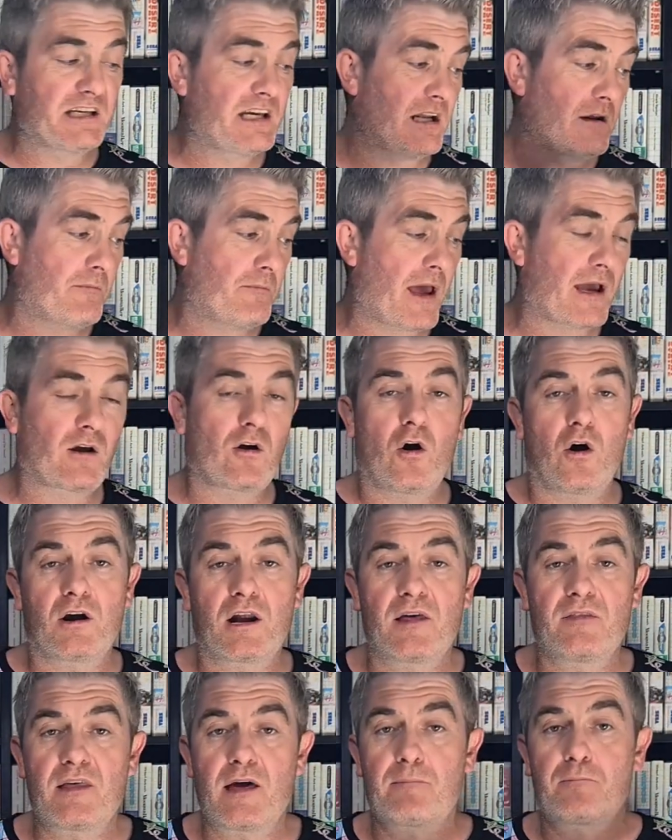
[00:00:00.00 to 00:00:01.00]
and get it back
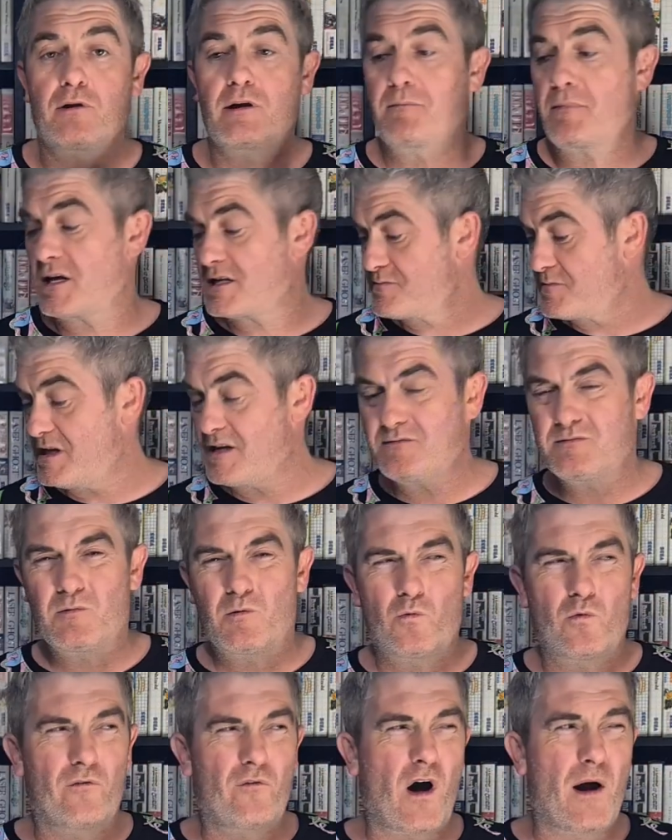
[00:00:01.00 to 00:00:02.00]
on, and that pretty much leaves
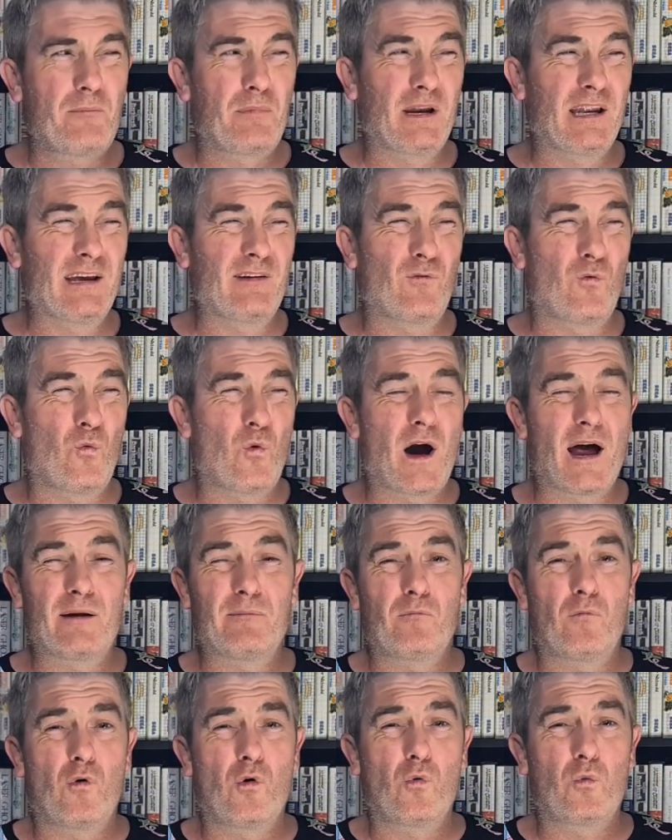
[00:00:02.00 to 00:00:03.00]
me with, I believe,
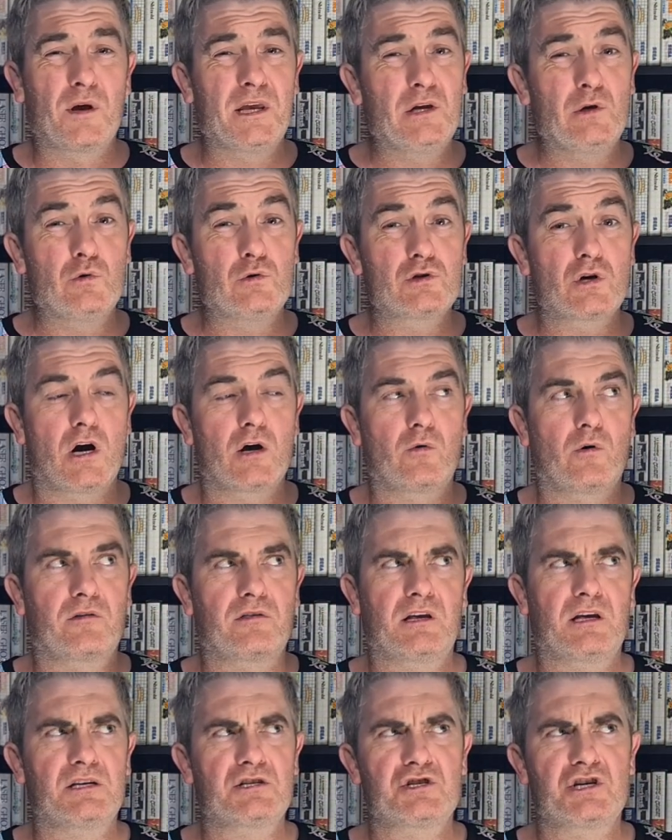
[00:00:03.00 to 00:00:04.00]
one more Wii U title. I
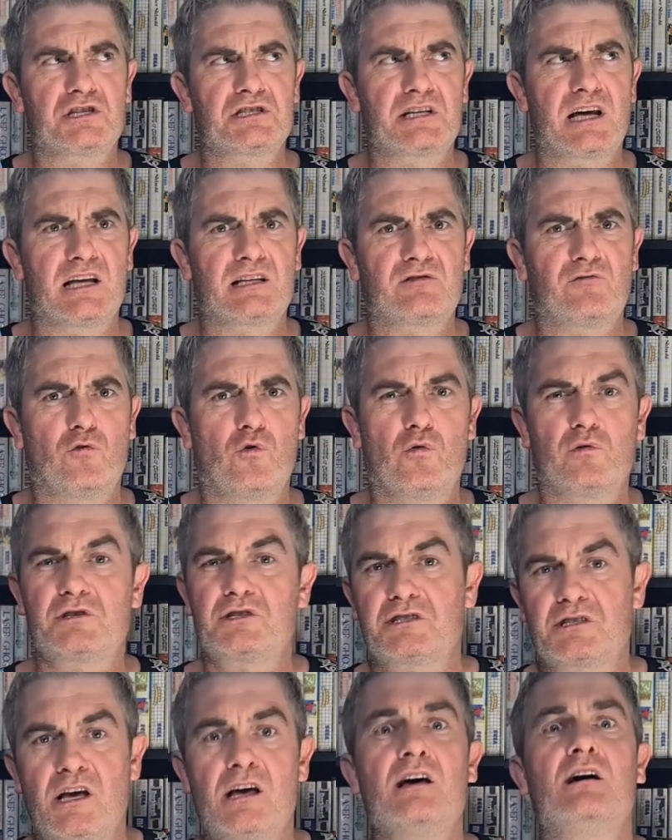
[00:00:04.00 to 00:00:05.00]
think it's Just Dance 4,
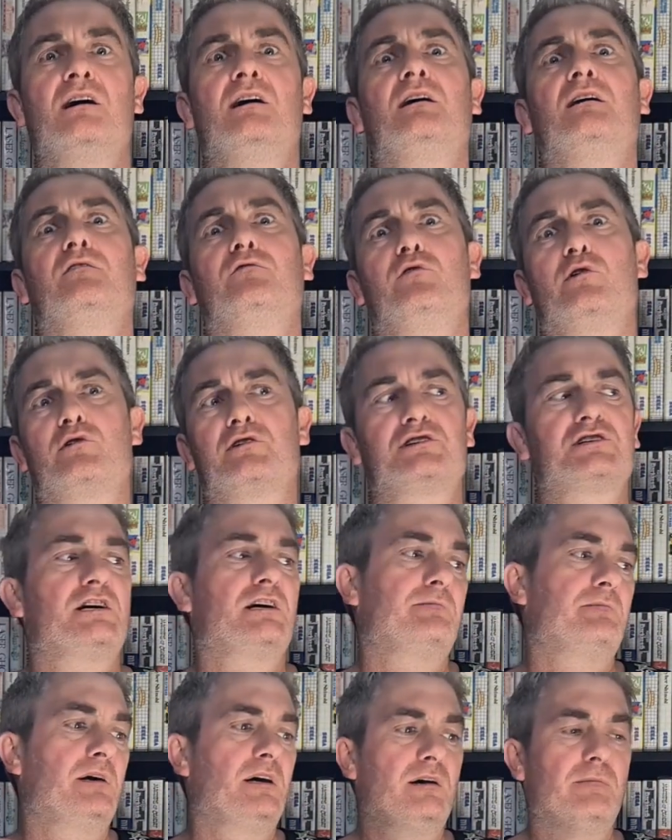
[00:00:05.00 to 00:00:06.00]
which is very
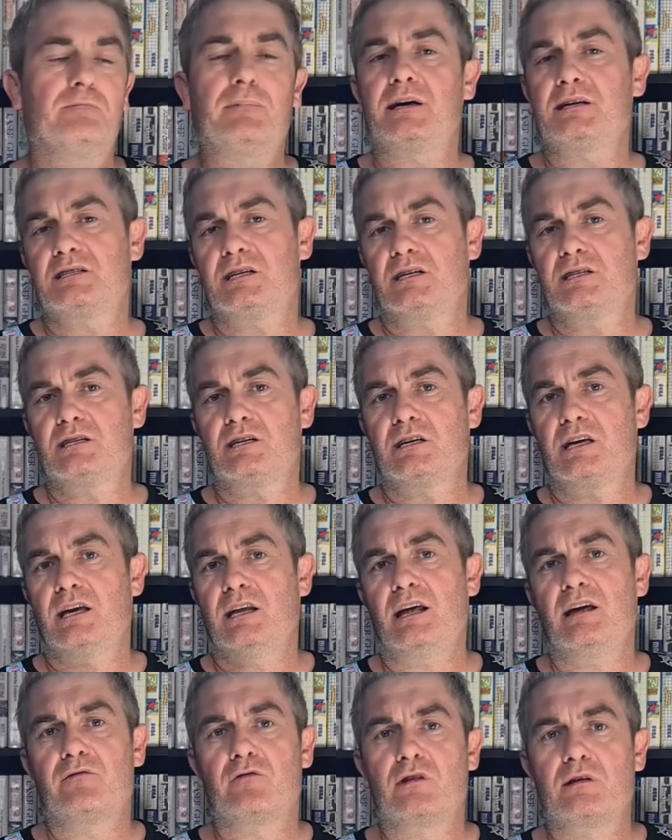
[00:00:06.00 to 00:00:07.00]
cheap, basically, to
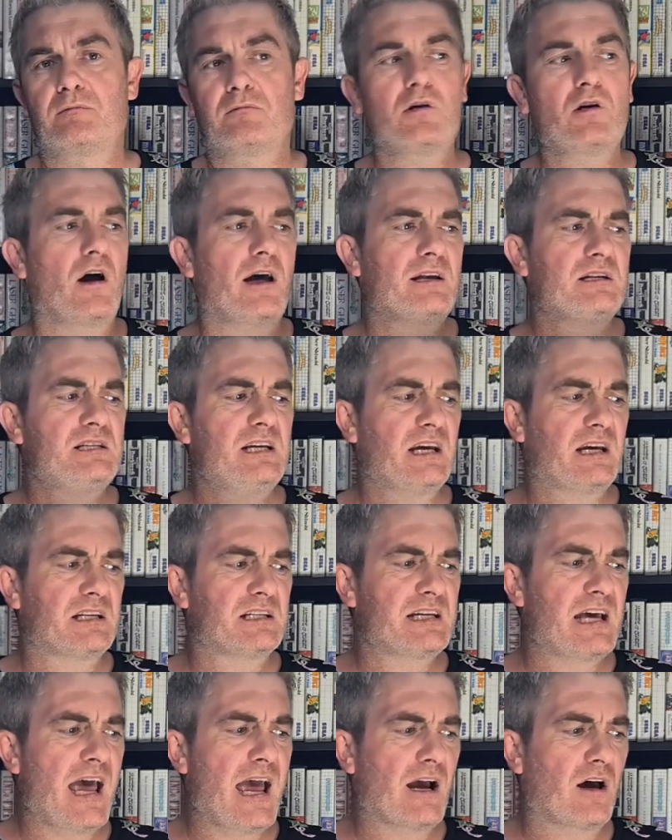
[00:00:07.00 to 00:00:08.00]
get everything. No, and
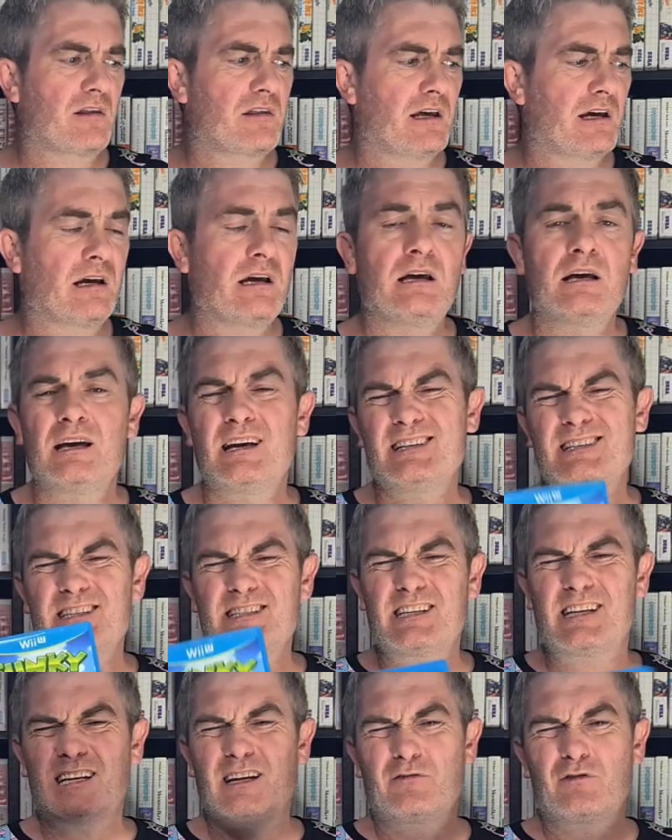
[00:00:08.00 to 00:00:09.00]
Tekken Tag, I think,
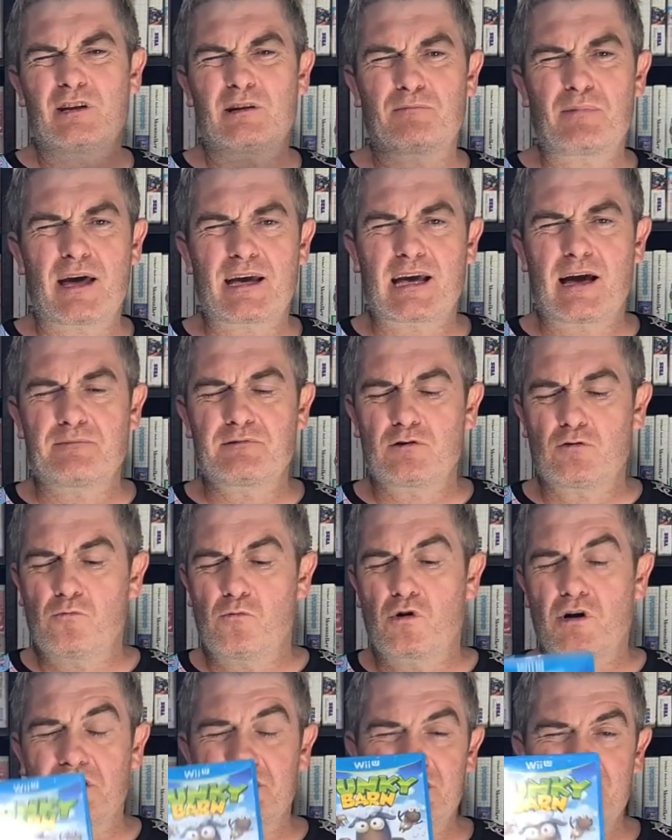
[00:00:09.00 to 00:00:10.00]
just to get everything back up to
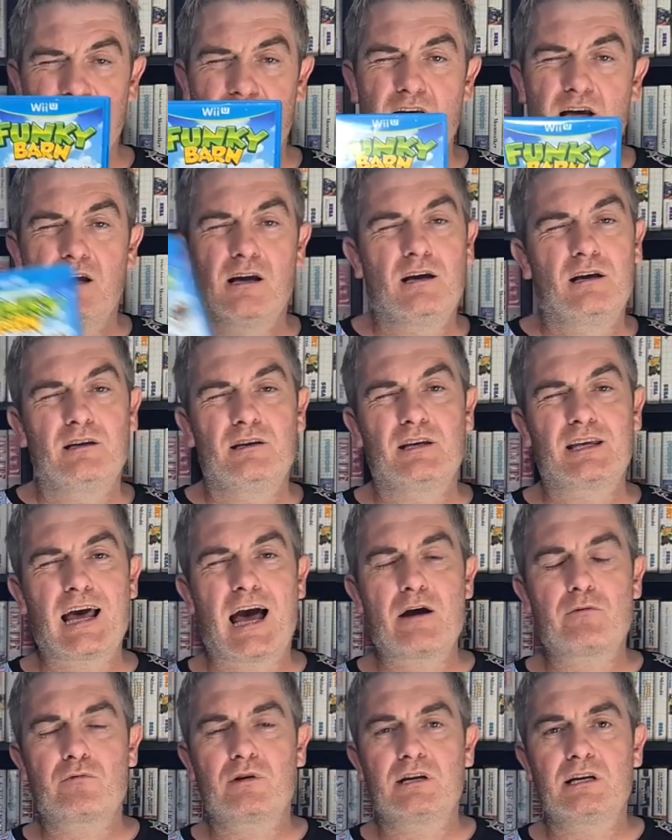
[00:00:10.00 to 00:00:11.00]
normal, because You
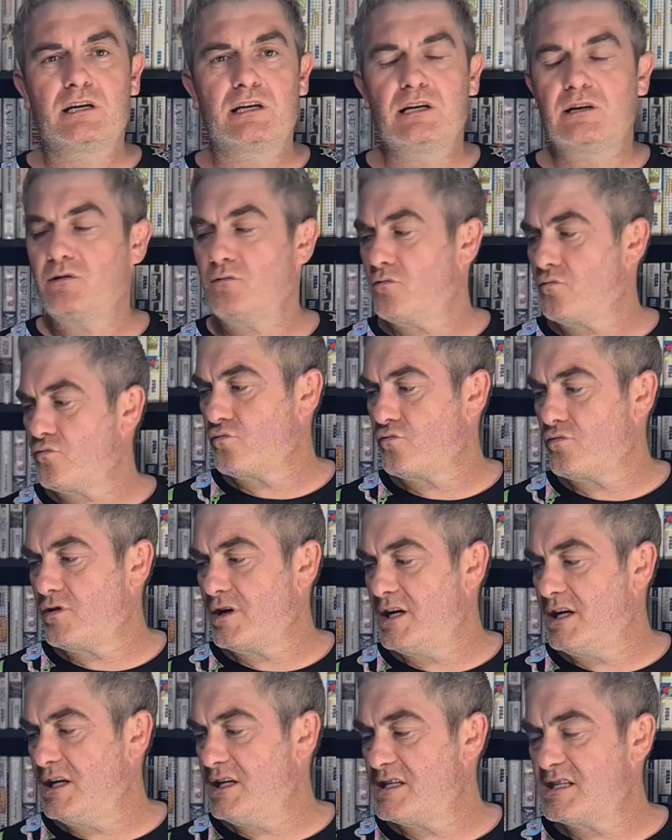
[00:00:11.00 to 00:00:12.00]
can't really
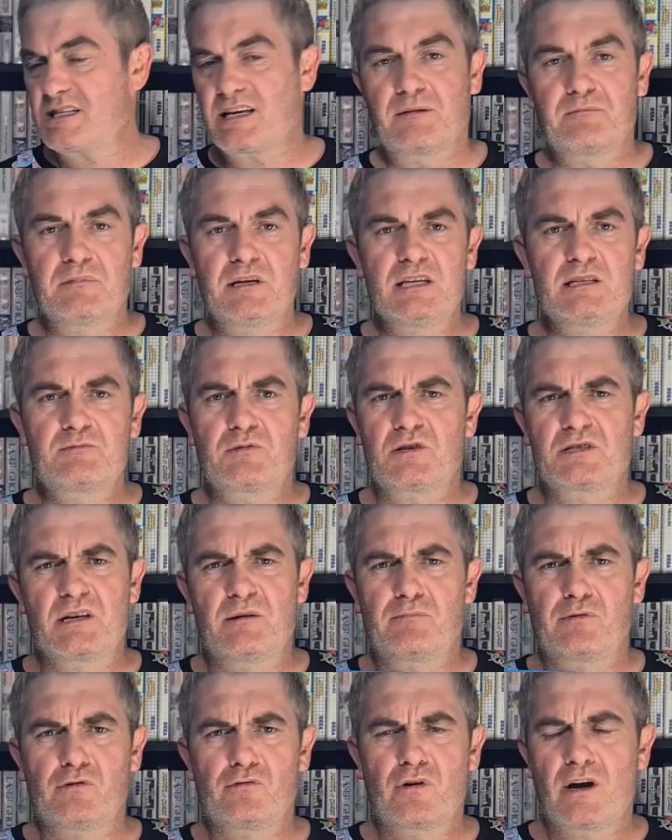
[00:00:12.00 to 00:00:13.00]
re-skim these because
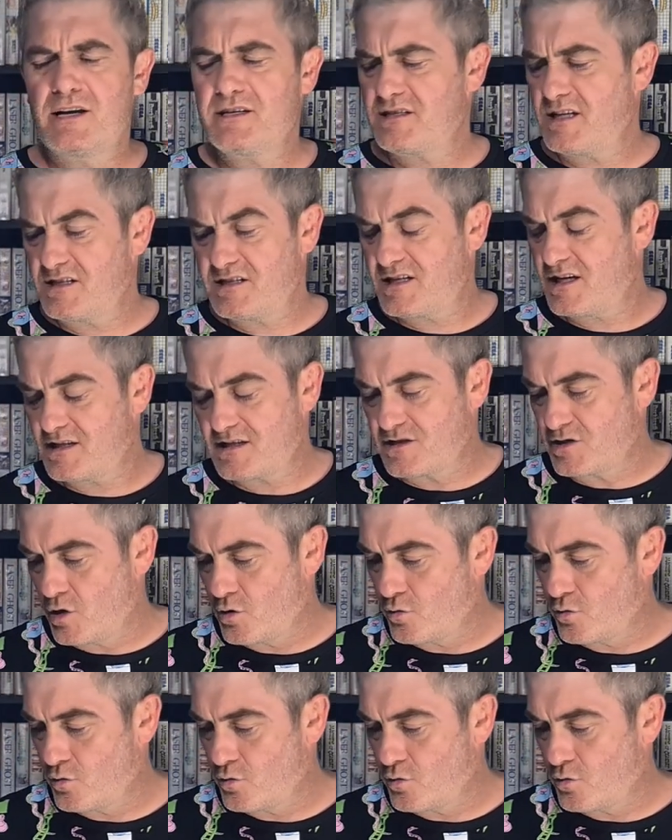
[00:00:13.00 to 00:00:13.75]
they're Blu-rays. They just